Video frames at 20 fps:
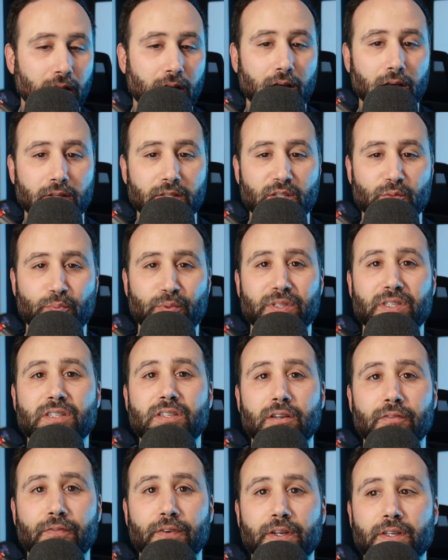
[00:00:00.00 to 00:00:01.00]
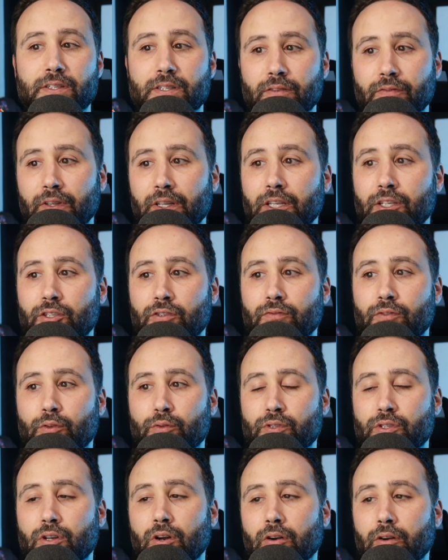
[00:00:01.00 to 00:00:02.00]
specifics of each of those
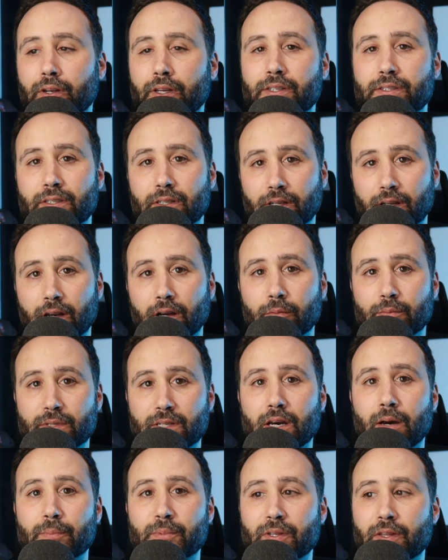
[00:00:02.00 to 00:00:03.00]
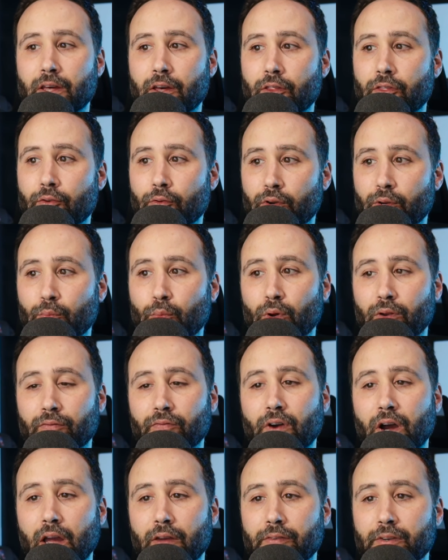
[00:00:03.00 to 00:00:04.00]
targets, it comes up to that
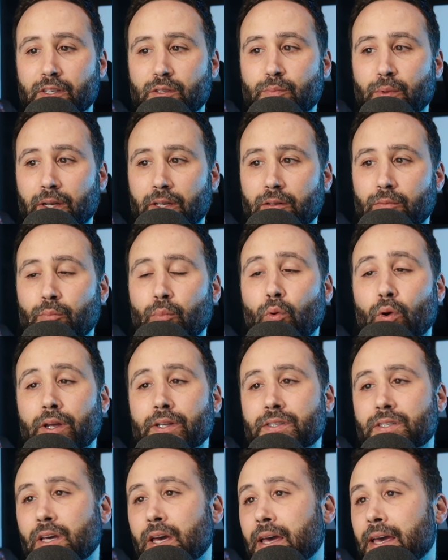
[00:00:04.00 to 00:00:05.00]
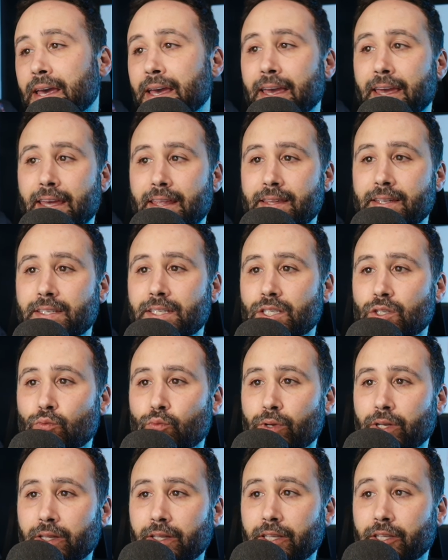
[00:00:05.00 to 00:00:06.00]
30.5 expected points. And this is
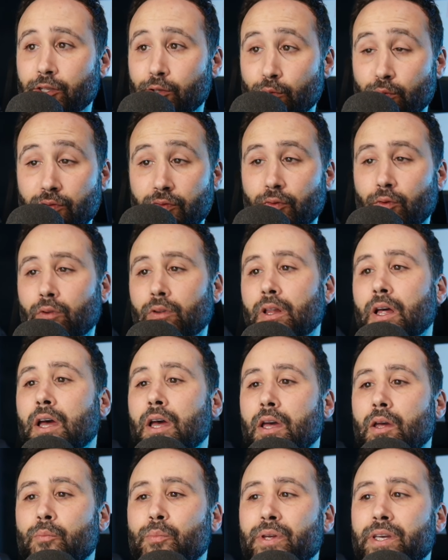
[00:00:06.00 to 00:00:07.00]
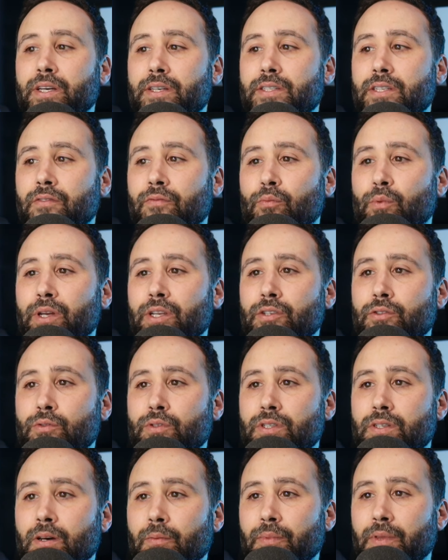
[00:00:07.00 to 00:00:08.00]
really useful because if we do
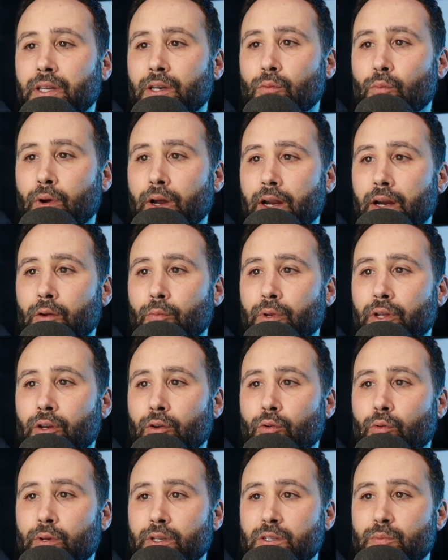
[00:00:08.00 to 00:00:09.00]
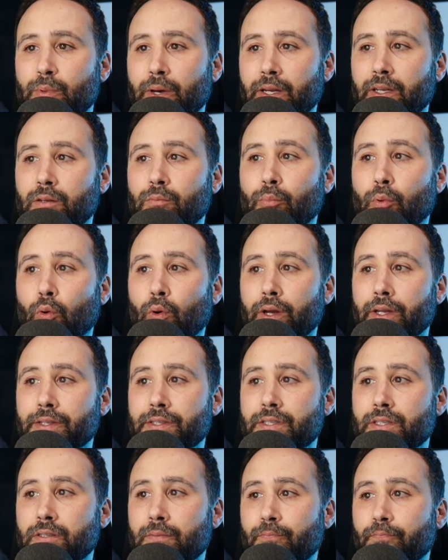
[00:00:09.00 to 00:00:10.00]
something where we go to expected points